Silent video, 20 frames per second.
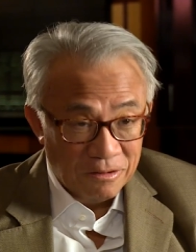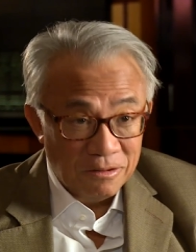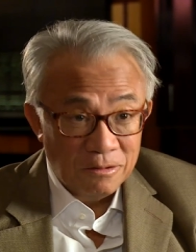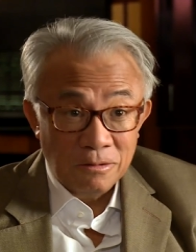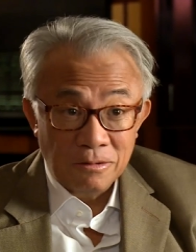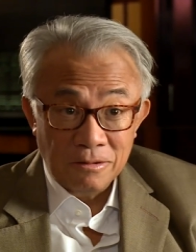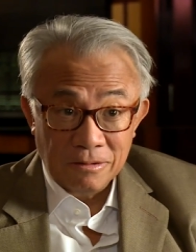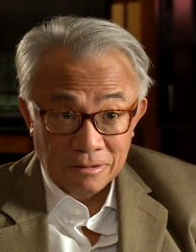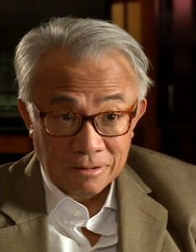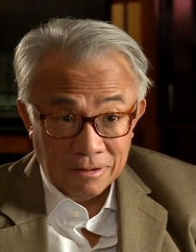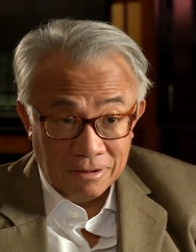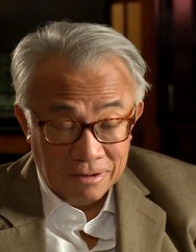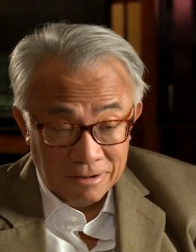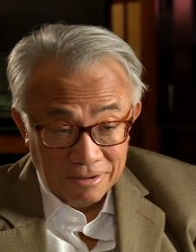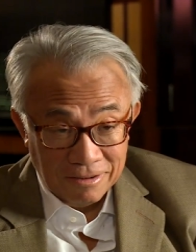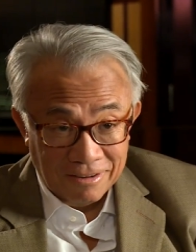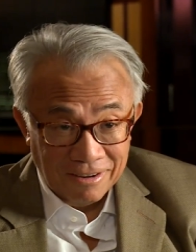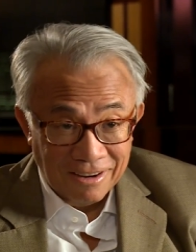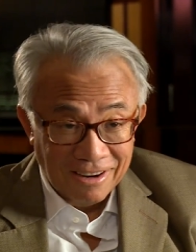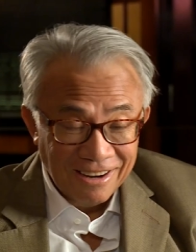But
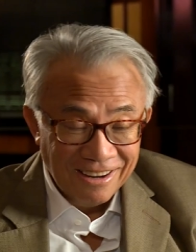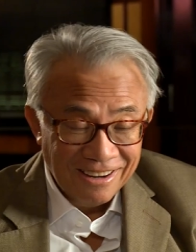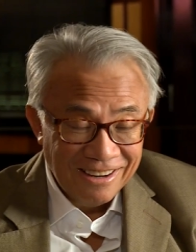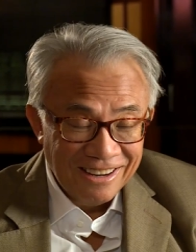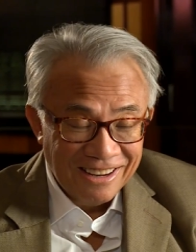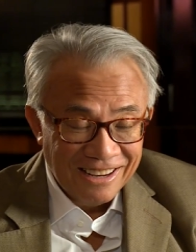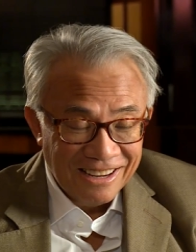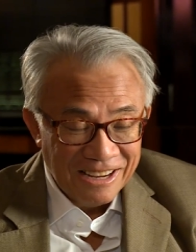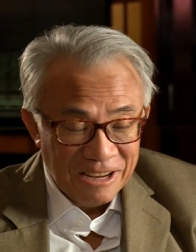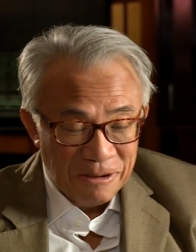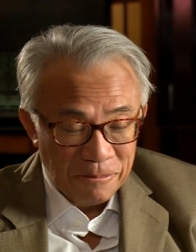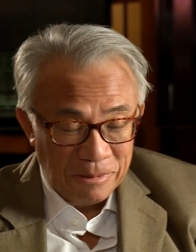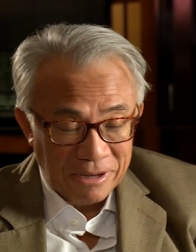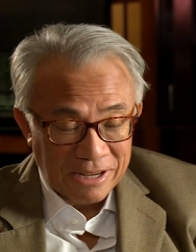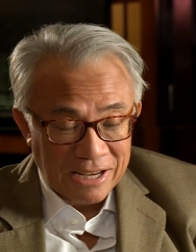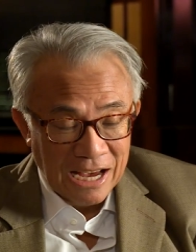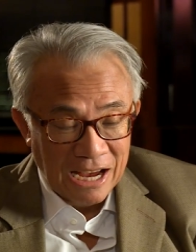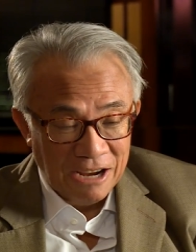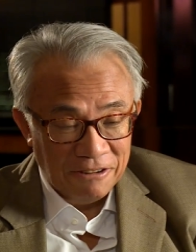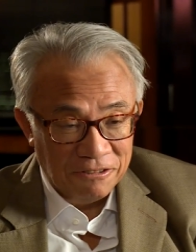be
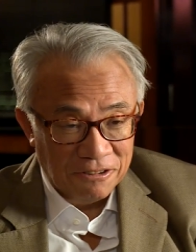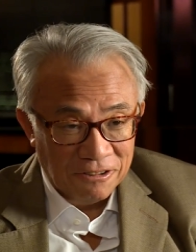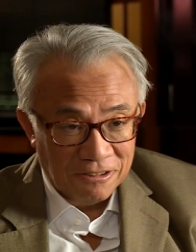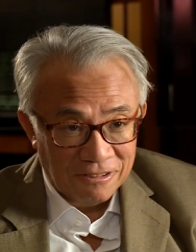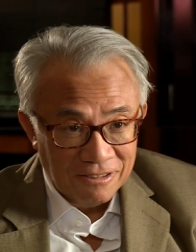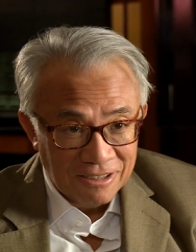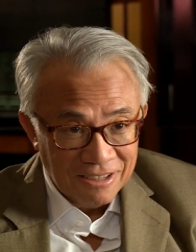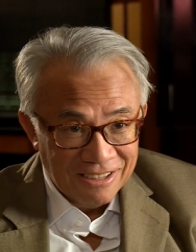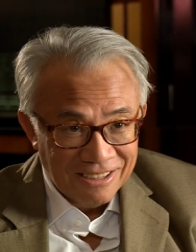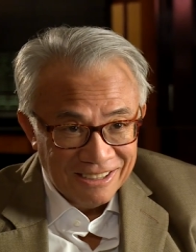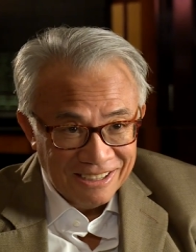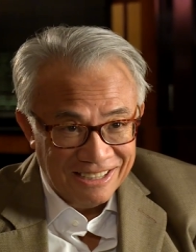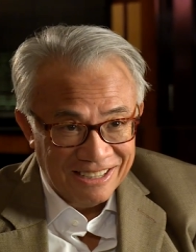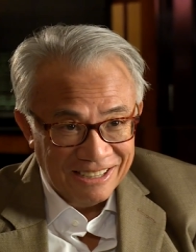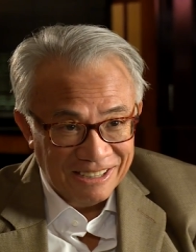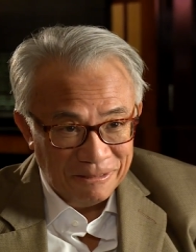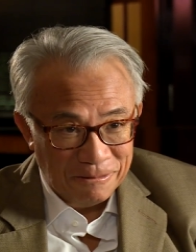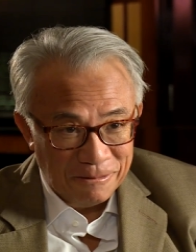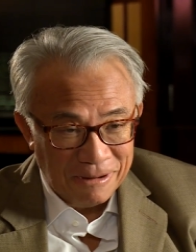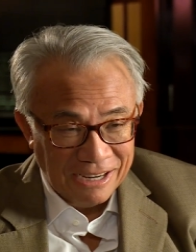careful.
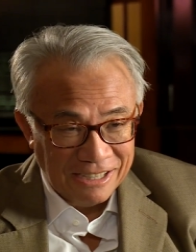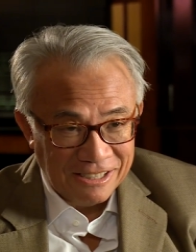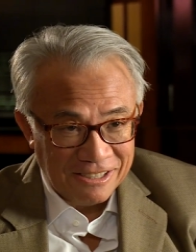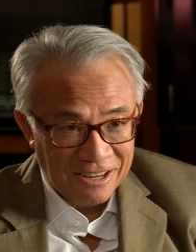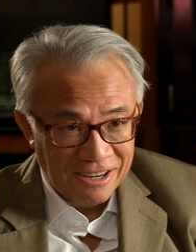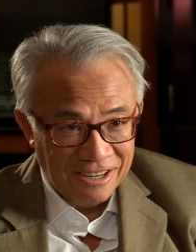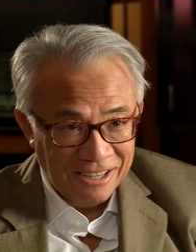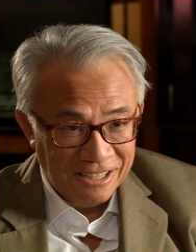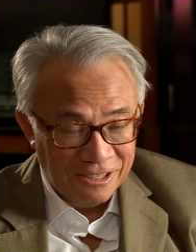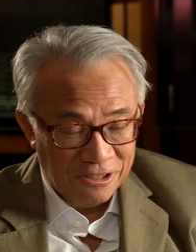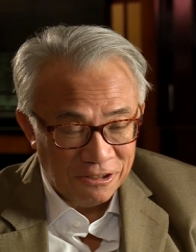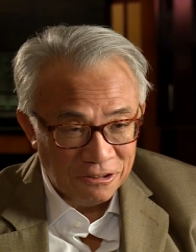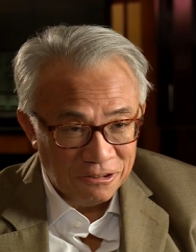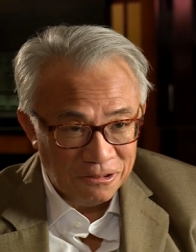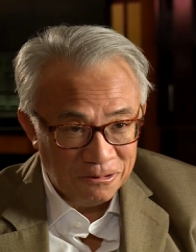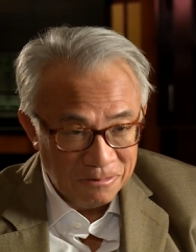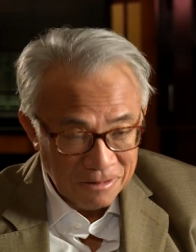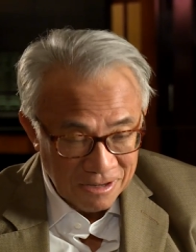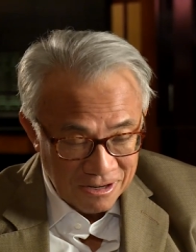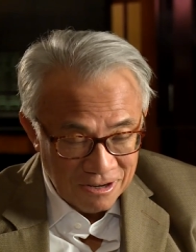It might turn
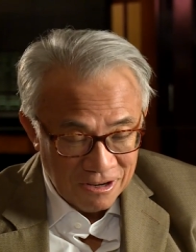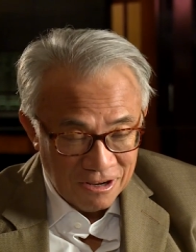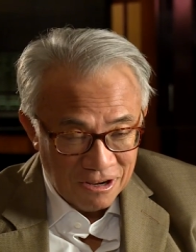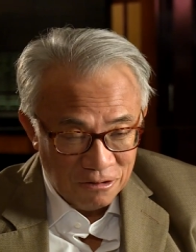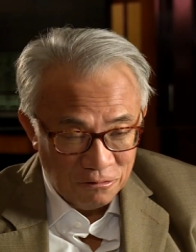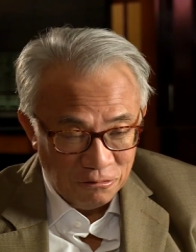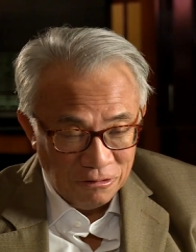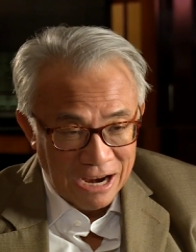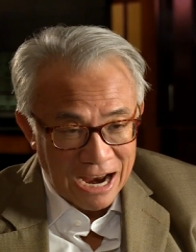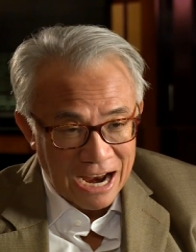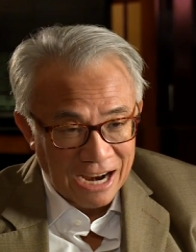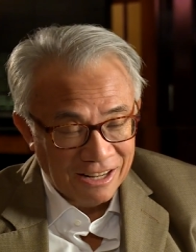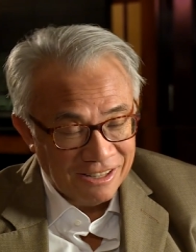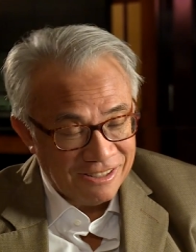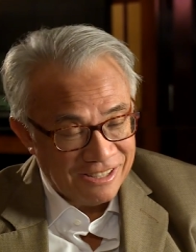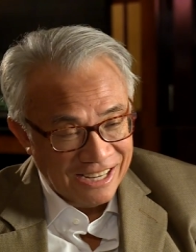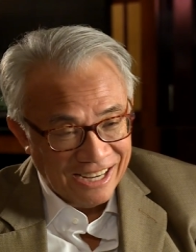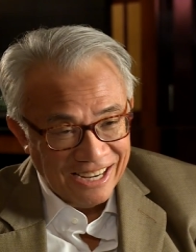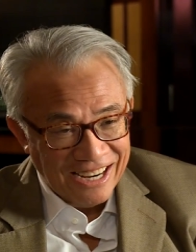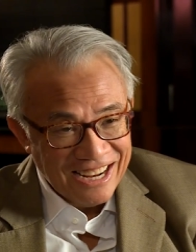into a
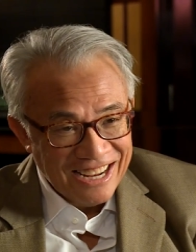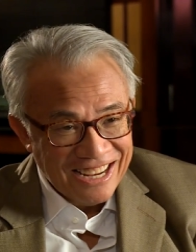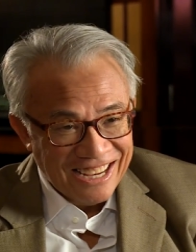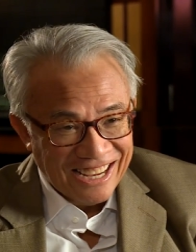reality.